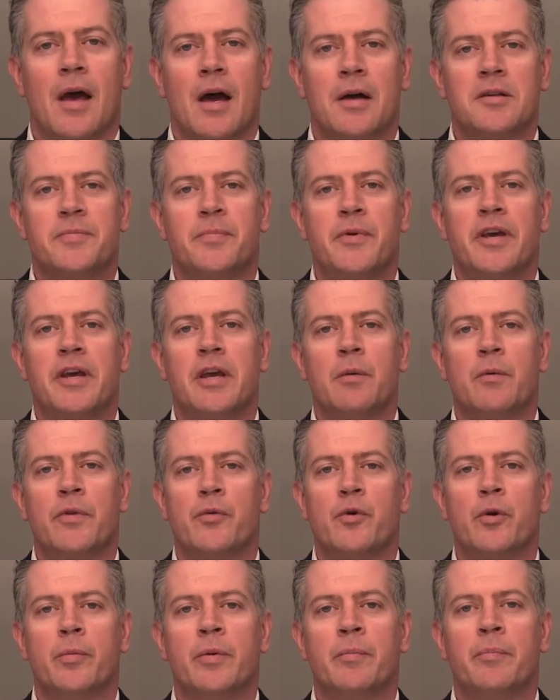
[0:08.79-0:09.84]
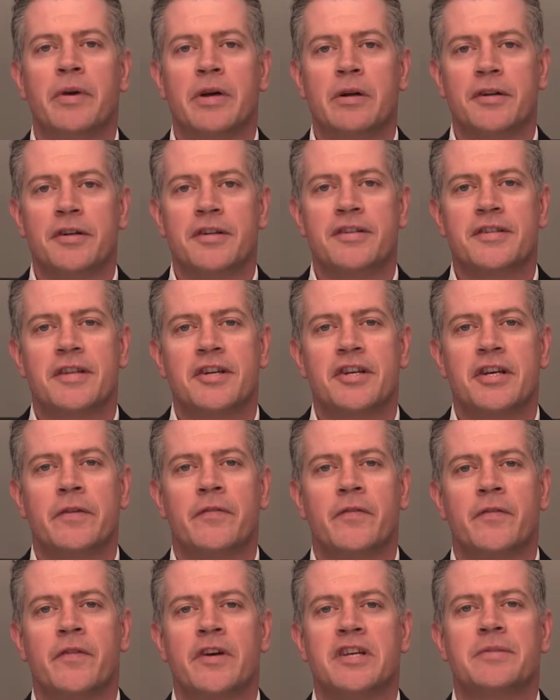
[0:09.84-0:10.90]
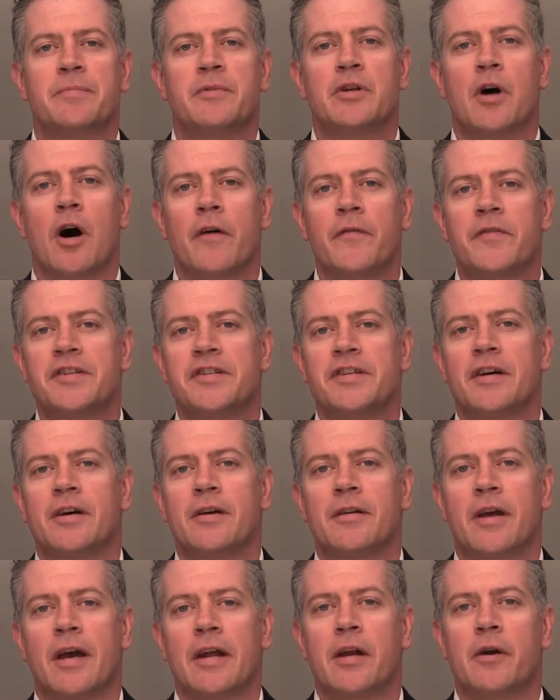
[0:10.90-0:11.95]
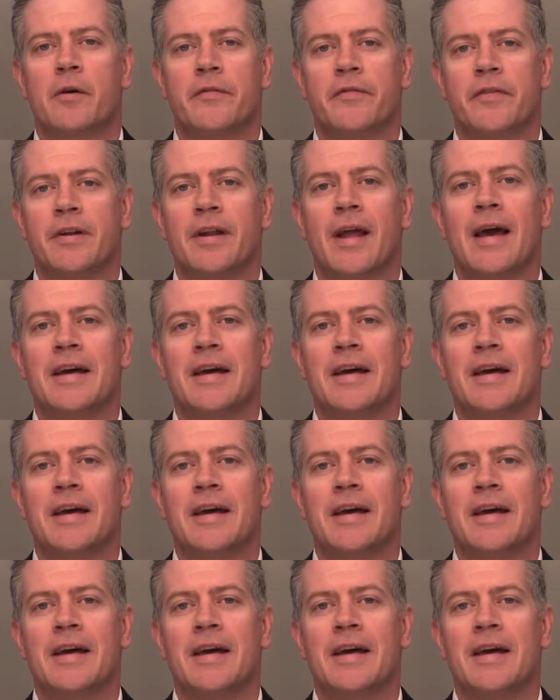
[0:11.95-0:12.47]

I'm speaking with Reuben Beelders, the Chief Investment Officer at Gryphon